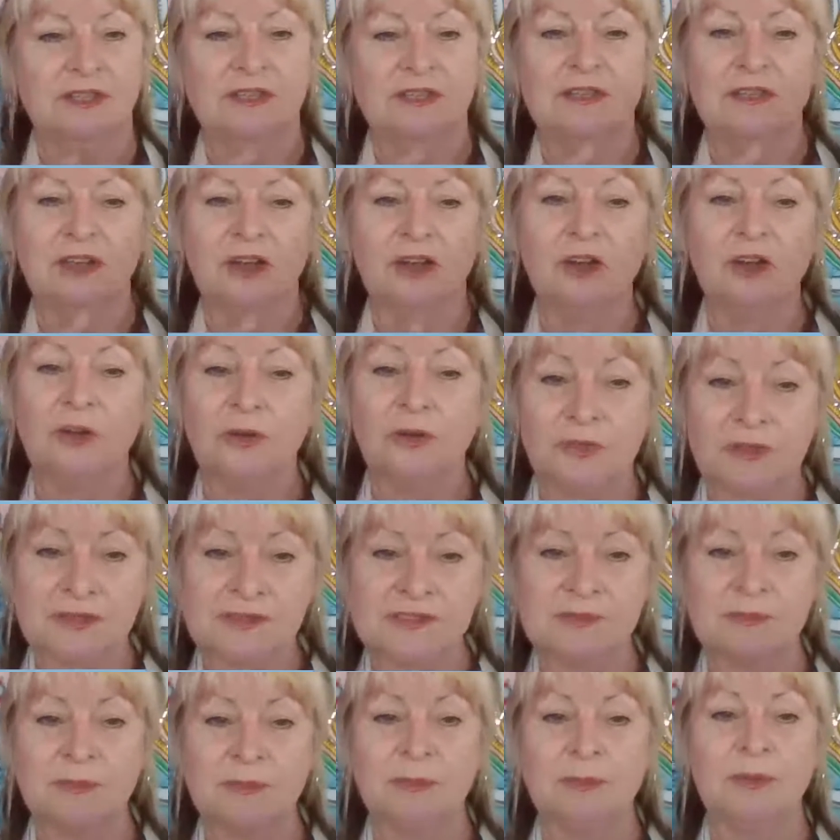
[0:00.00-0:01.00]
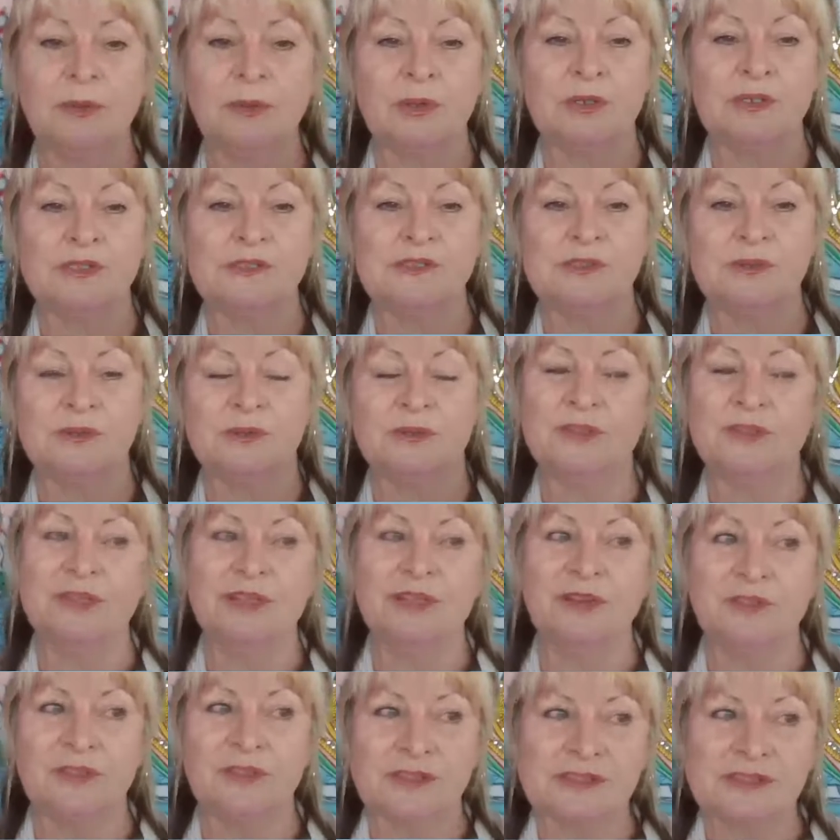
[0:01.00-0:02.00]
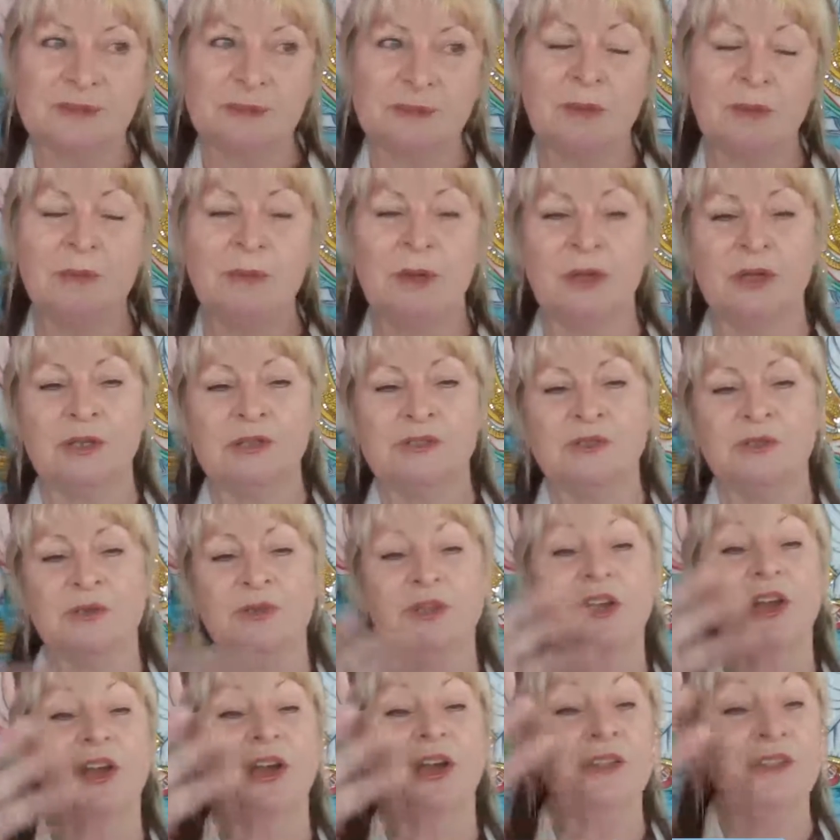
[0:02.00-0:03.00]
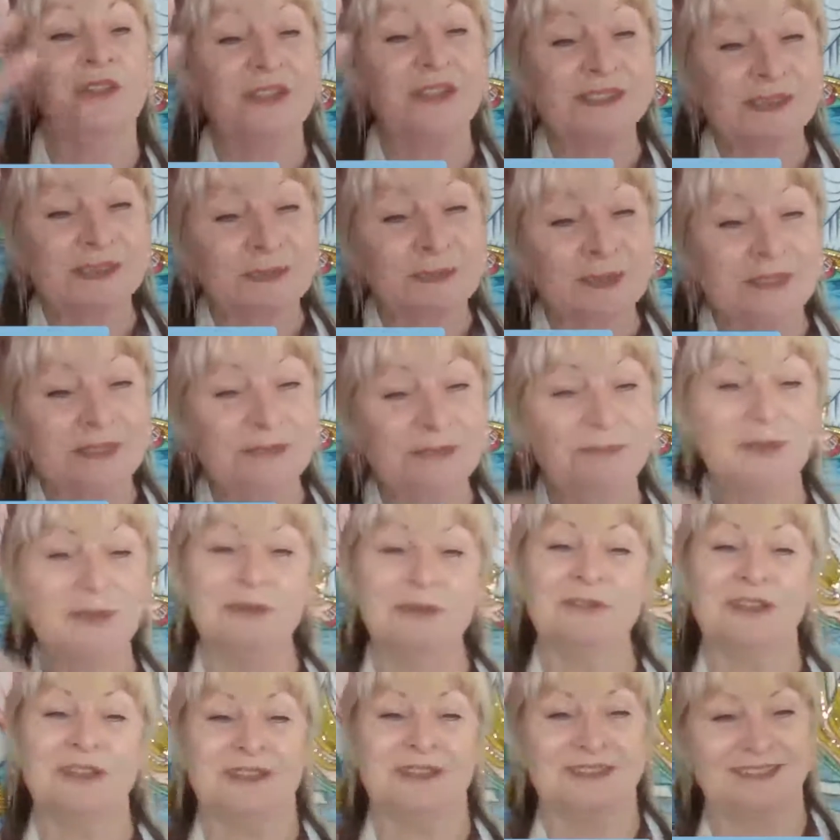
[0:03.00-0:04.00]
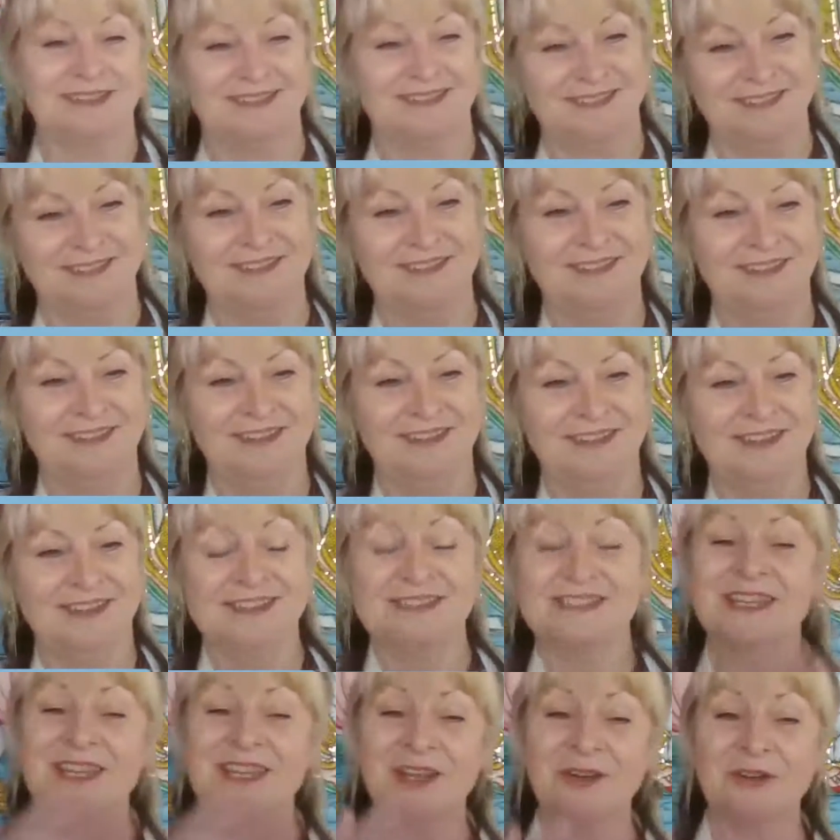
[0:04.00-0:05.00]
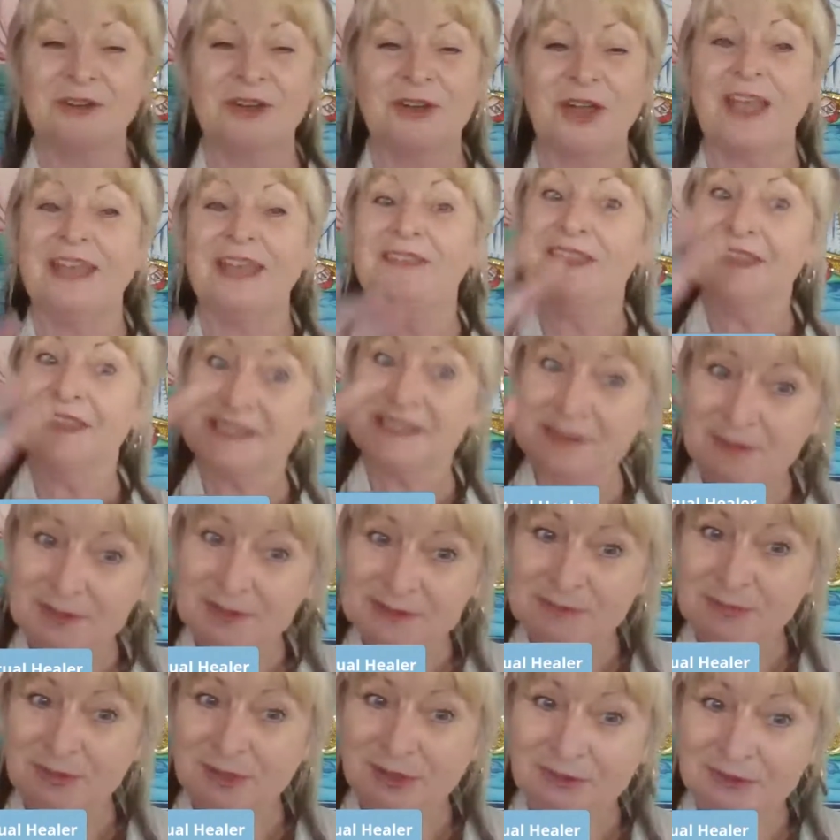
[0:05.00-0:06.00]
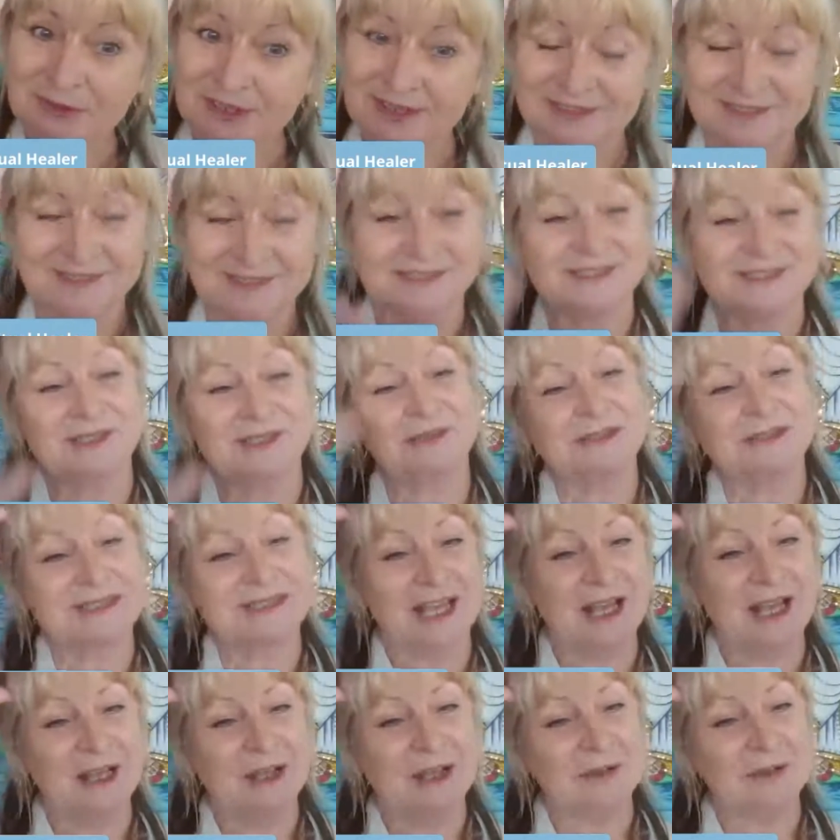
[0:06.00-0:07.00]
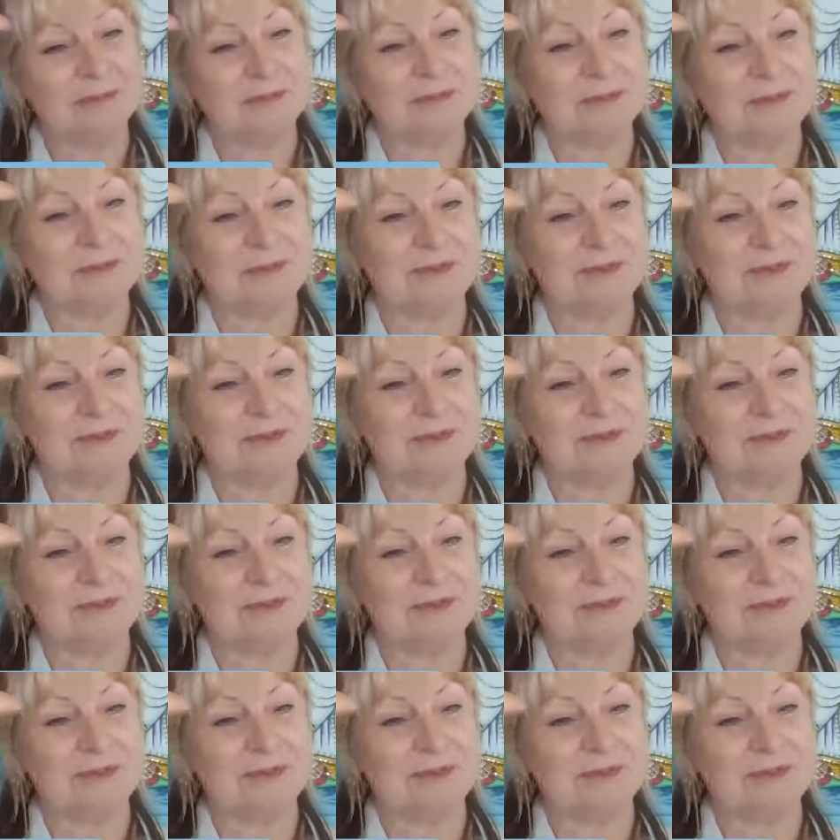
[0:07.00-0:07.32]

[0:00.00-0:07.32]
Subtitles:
oh, that's my body talking. Oh, that's my mind talking. Oh, that's my spirit. See how I go? And that's my spirit. So it's up.